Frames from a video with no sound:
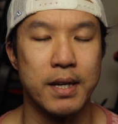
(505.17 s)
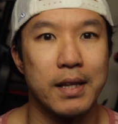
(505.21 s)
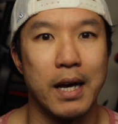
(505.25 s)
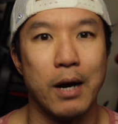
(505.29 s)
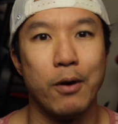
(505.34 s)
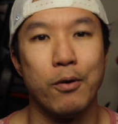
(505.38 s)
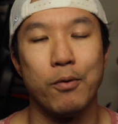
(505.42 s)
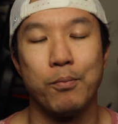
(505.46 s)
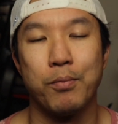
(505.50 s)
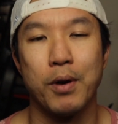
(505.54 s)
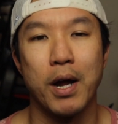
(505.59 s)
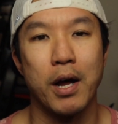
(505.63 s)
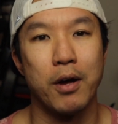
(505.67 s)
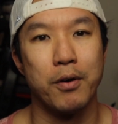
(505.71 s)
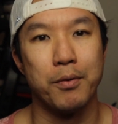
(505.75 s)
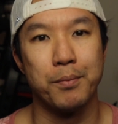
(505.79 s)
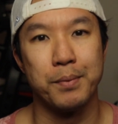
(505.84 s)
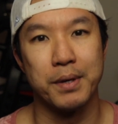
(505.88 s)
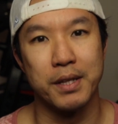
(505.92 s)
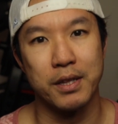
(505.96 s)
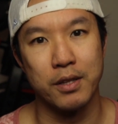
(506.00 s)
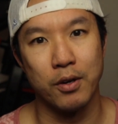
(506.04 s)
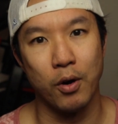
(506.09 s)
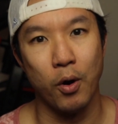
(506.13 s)
that will
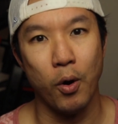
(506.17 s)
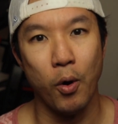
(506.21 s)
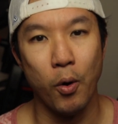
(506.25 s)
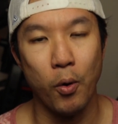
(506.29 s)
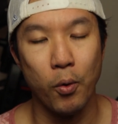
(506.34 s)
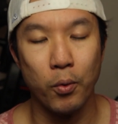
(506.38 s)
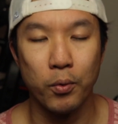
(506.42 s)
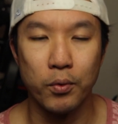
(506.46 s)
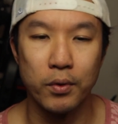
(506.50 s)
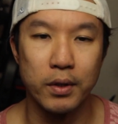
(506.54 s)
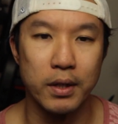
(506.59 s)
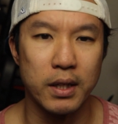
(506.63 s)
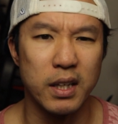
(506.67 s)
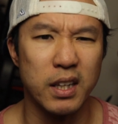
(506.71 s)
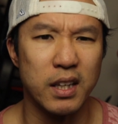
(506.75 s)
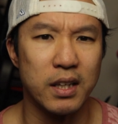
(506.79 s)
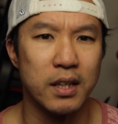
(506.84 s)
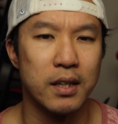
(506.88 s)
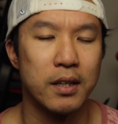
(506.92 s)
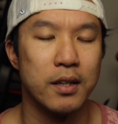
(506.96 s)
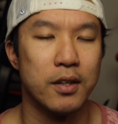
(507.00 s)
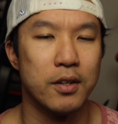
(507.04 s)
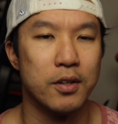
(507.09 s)
probably be the only